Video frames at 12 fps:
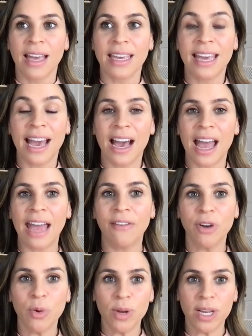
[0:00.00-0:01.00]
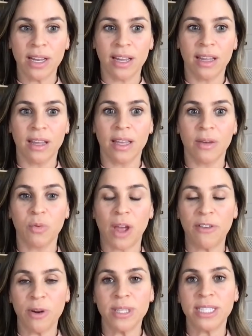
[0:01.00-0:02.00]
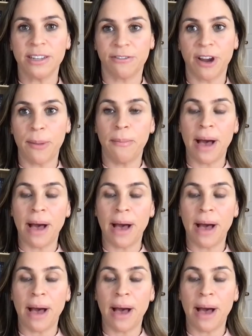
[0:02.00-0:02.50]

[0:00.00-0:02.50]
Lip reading: Yeah, everyone's different.